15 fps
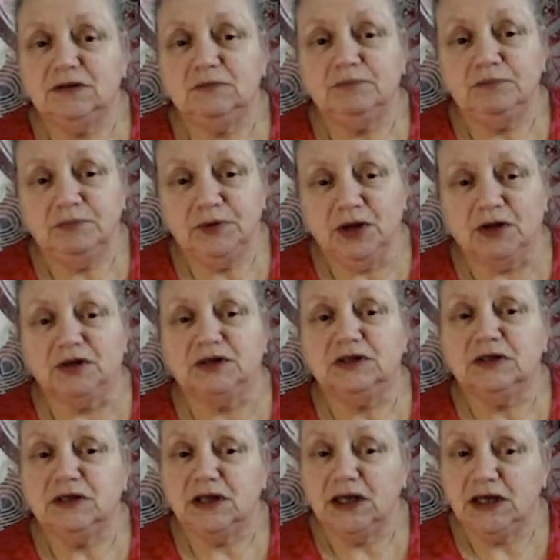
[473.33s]
but
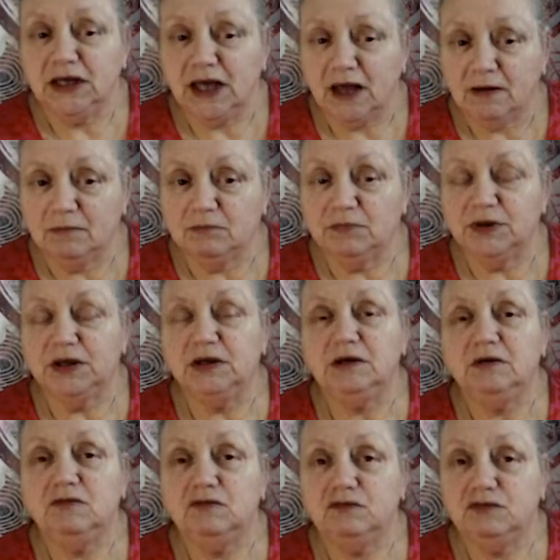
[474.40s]
they can be
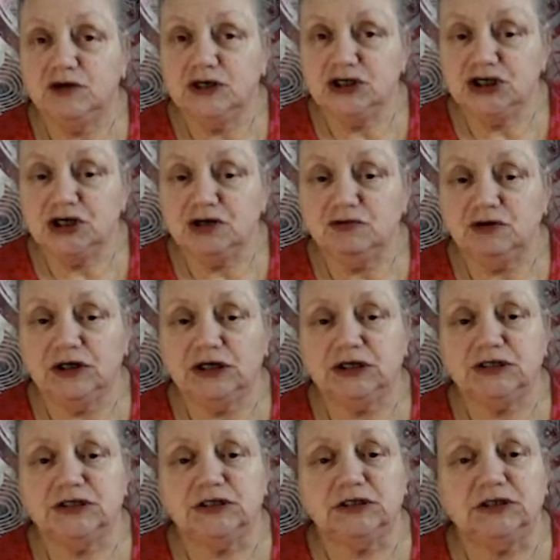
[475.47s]

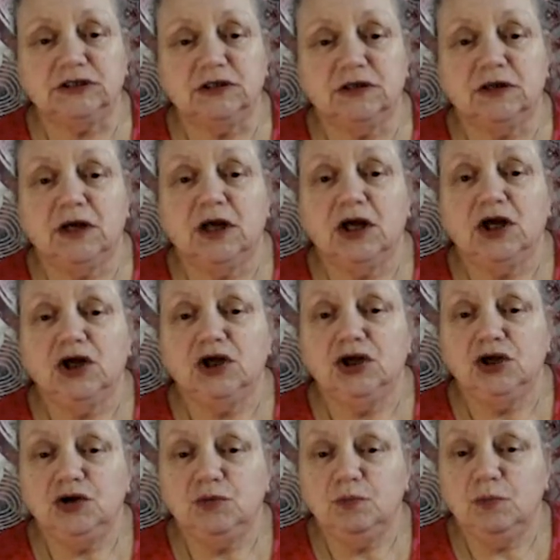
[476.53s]
regenerated. You
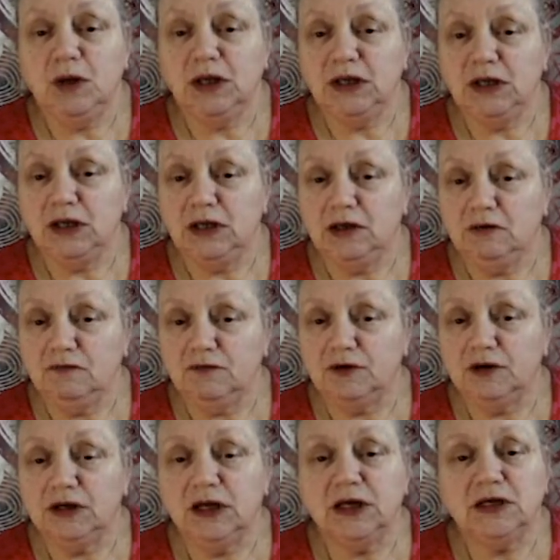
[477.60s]
may even
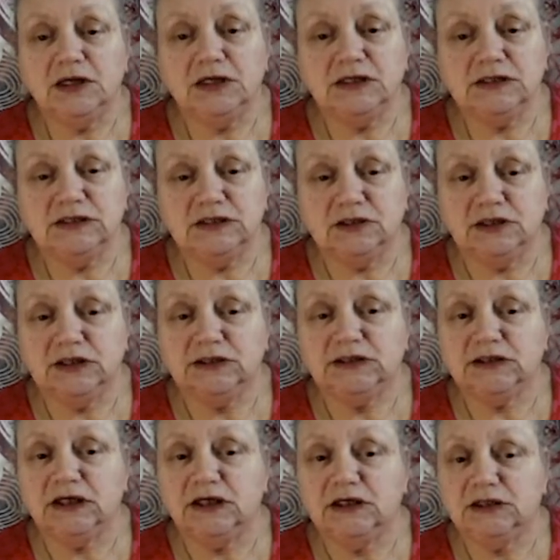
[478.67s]
get insights
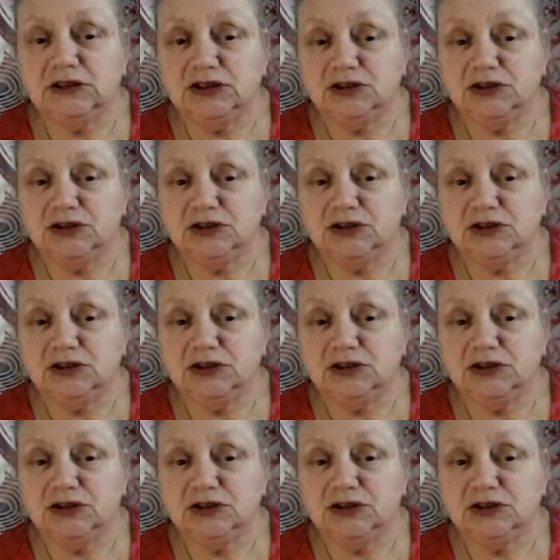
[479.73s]
into the